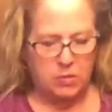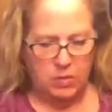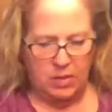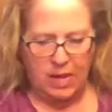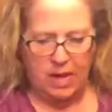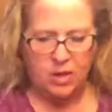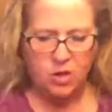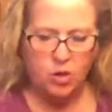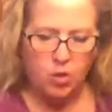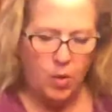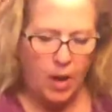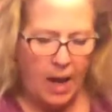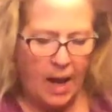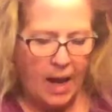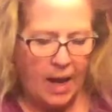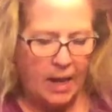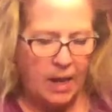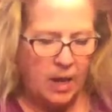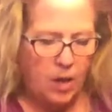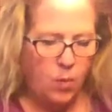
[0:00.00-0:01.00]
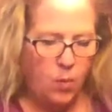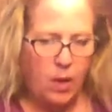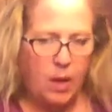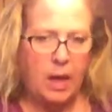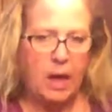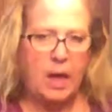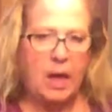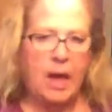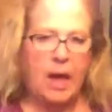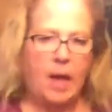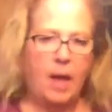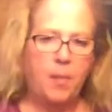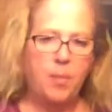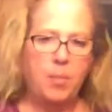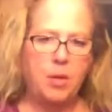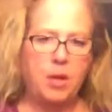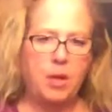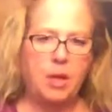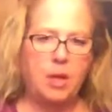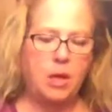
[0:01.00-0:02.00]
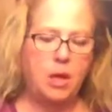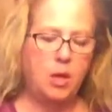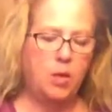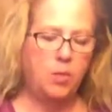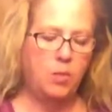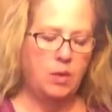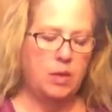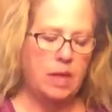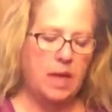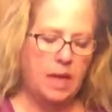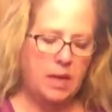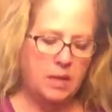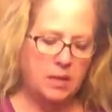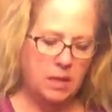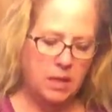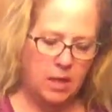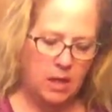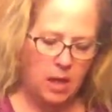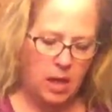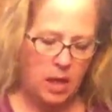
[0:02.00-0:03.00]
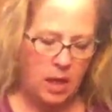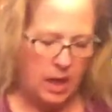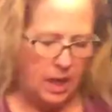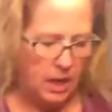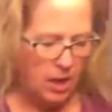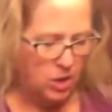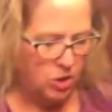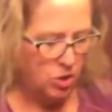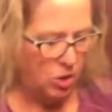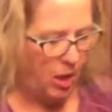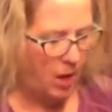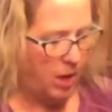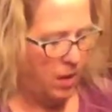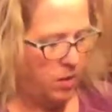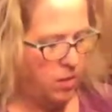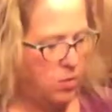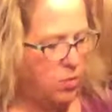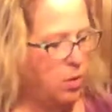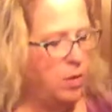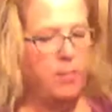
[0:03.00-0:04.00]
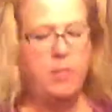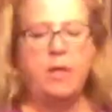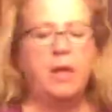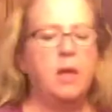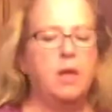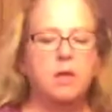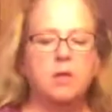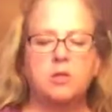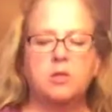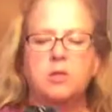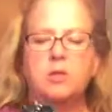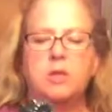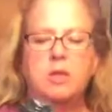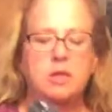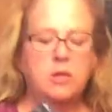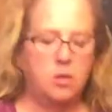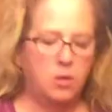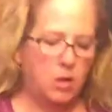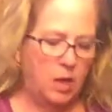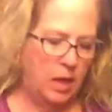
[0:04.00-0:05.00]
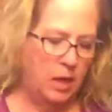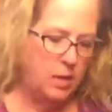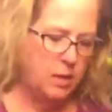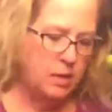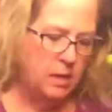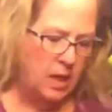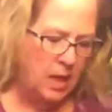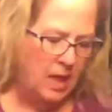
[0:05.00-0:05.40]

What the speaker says: with that dragging, what can happen with that is that it can kind of drag through it. So these are nice.